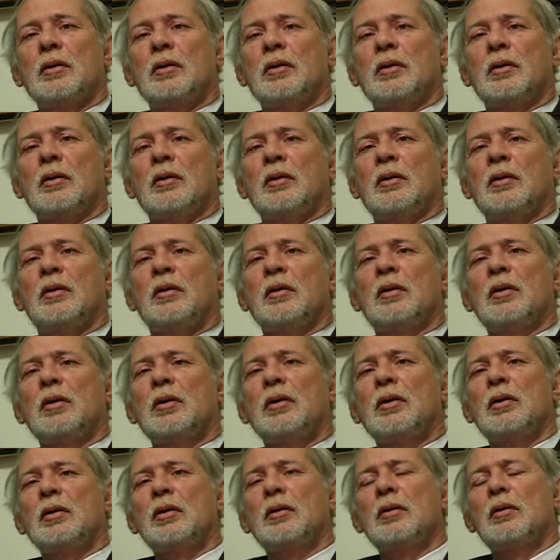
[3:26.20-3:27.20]
Would you
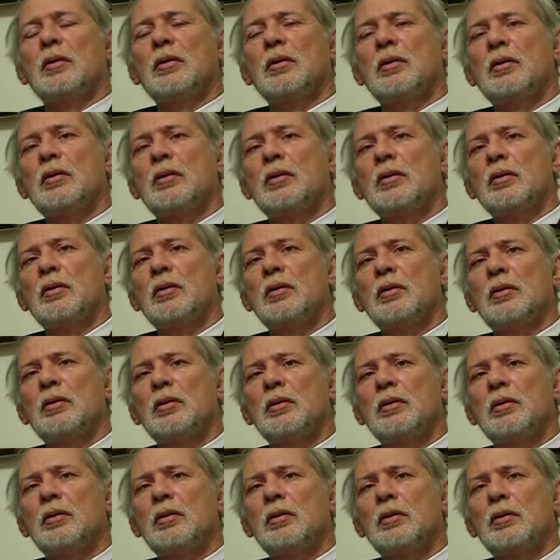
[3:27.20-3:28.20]
recommend the Adistem
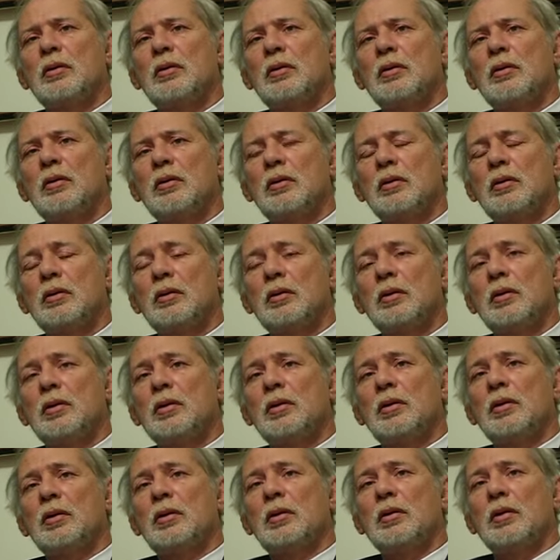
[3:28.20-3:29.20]
treatment for other autistic
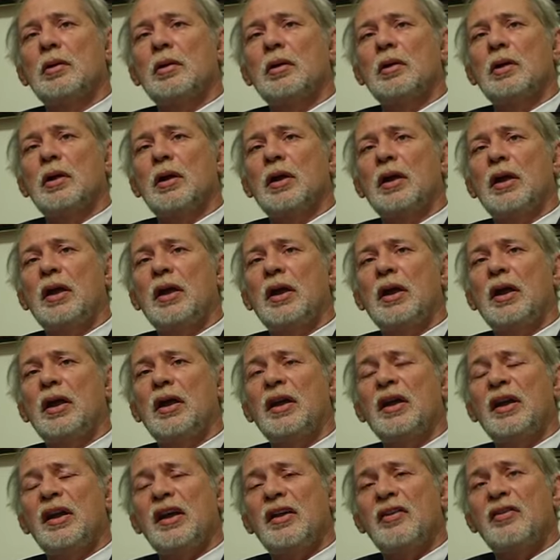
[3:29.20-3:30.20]
children?
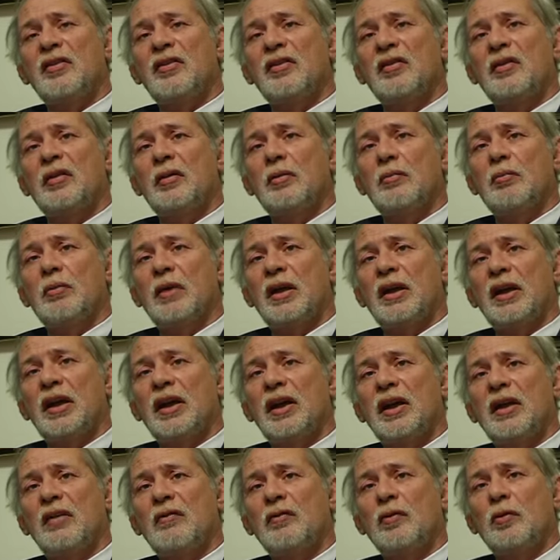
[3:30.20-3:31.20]
yes, but
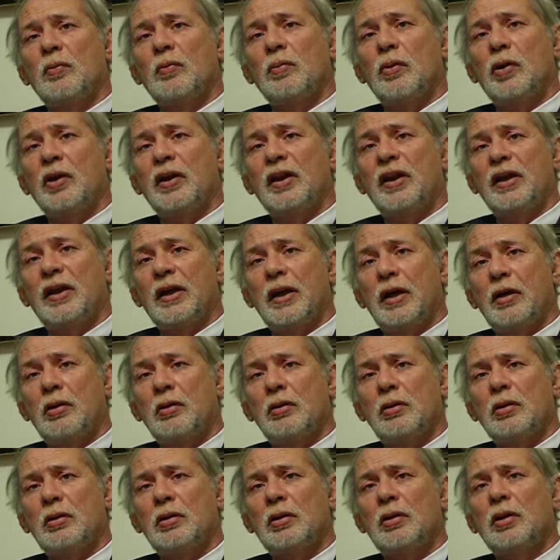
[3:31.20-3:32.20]
I have to point
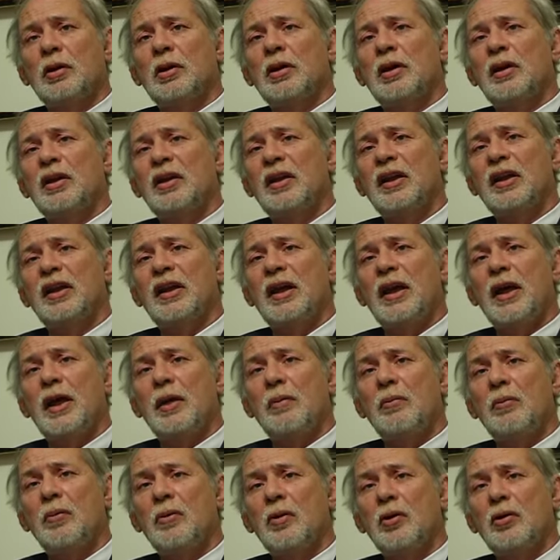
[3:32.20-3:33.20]
out that I
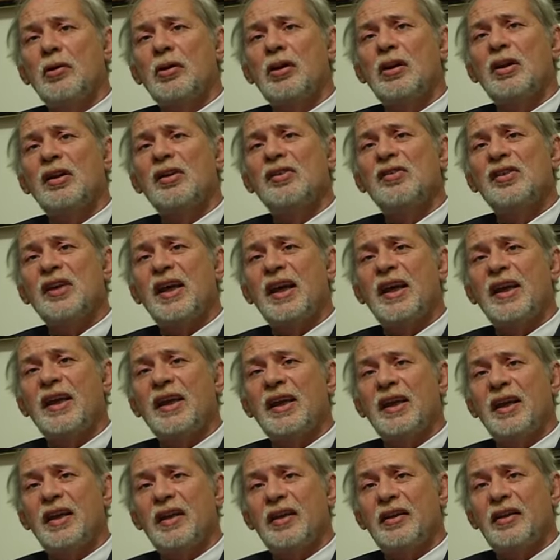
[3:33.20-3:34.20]
am not
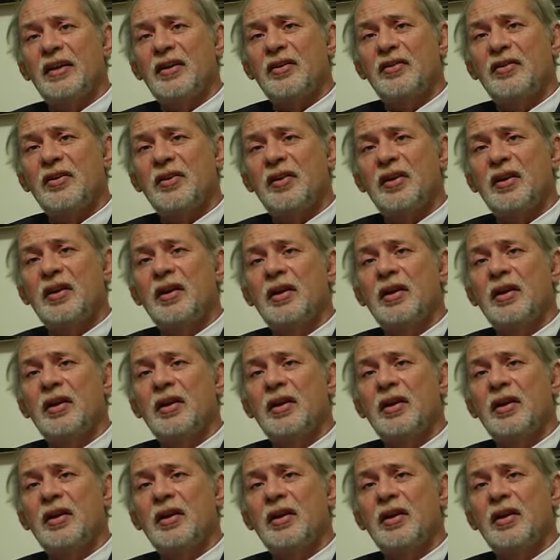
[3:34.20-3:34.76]
psychiatrist.